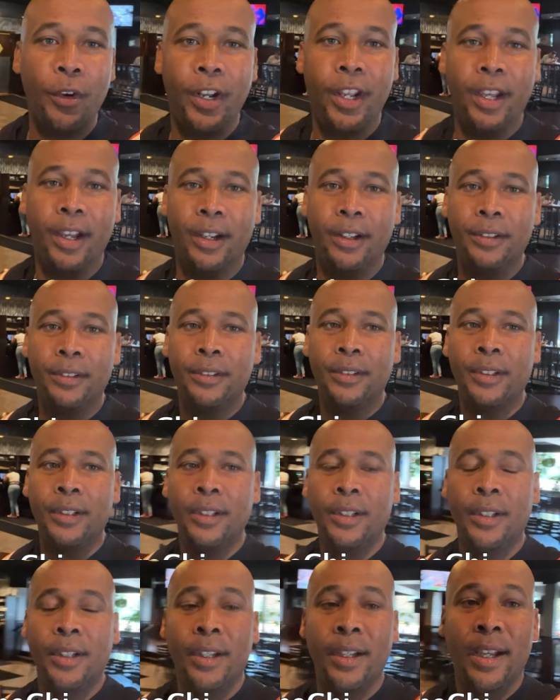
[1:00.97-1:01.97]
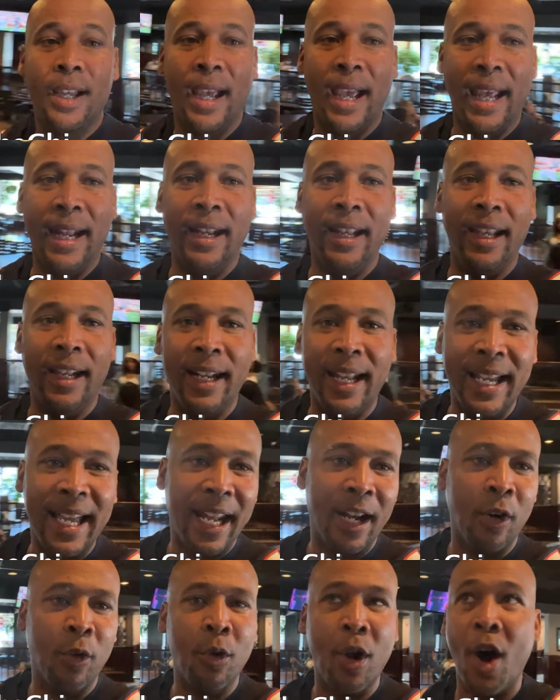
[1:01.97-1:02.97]
there, and then they got it
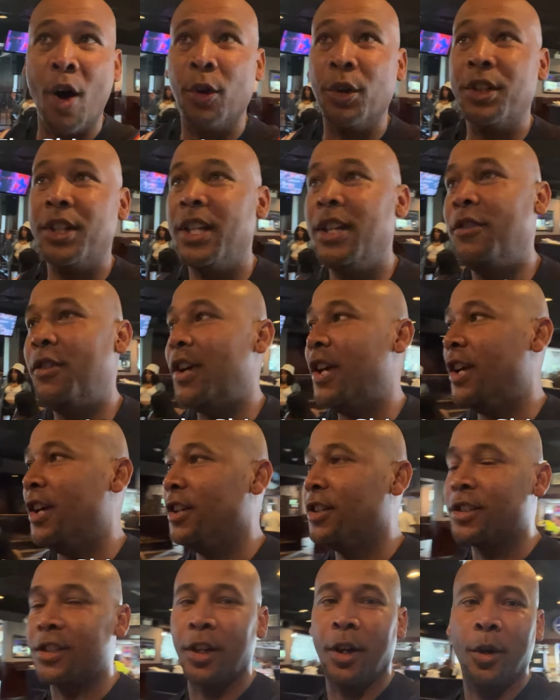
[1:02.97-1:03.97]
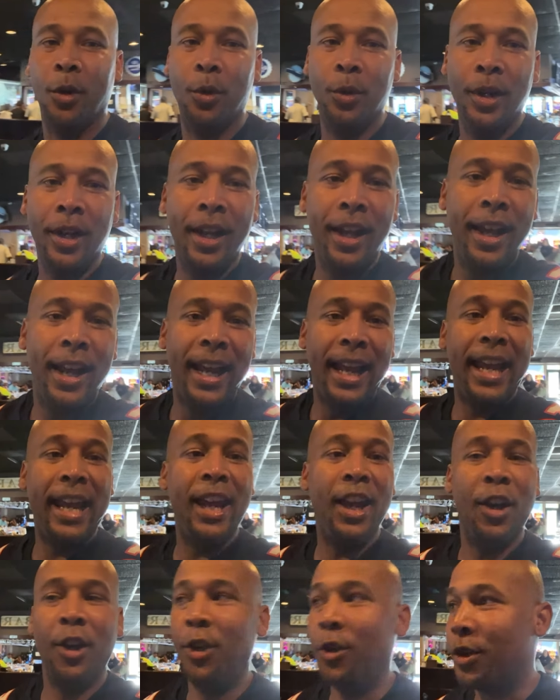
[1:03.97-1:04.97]
on all the TVs. So
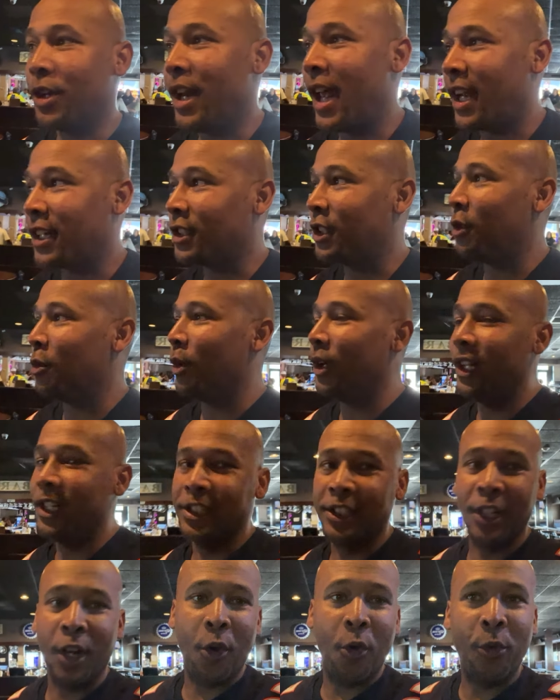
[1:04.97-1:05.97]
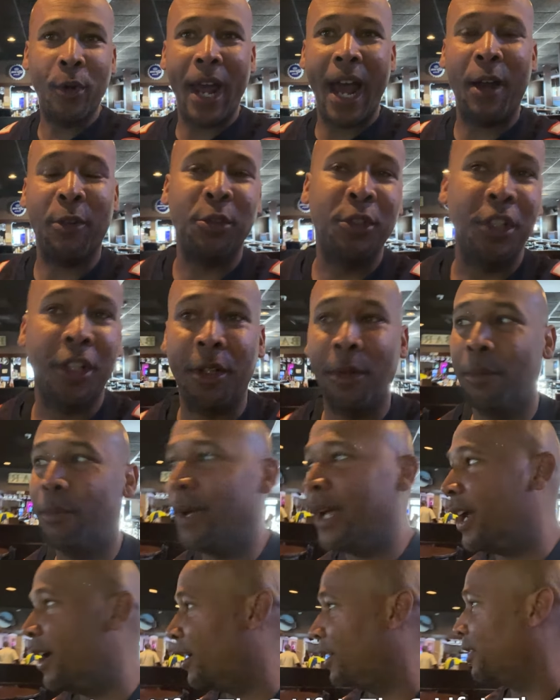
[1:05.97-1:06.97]
here you can actually really zone out into the
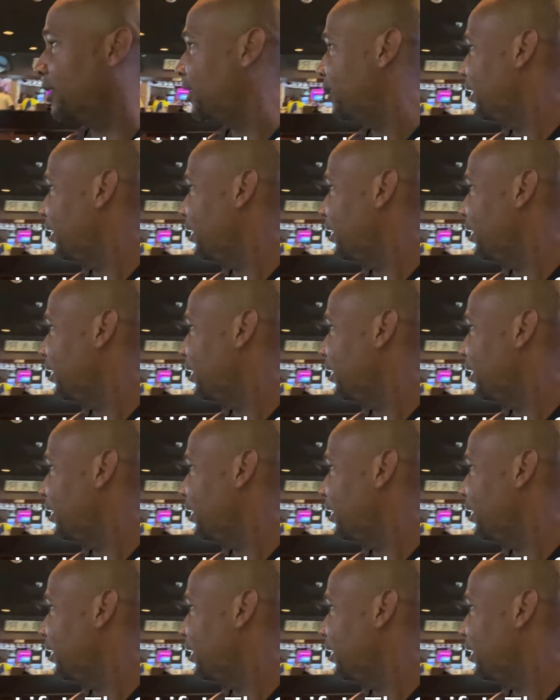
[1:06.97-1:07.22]
Bears